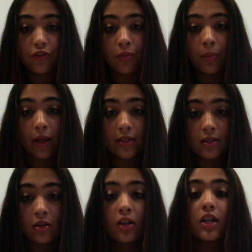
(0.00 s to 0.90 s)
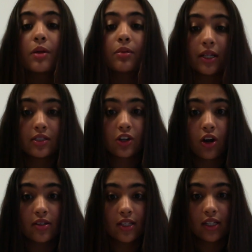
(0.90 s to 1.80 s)
from a pencil placed
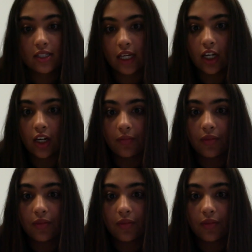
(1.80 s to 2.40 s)
across the container.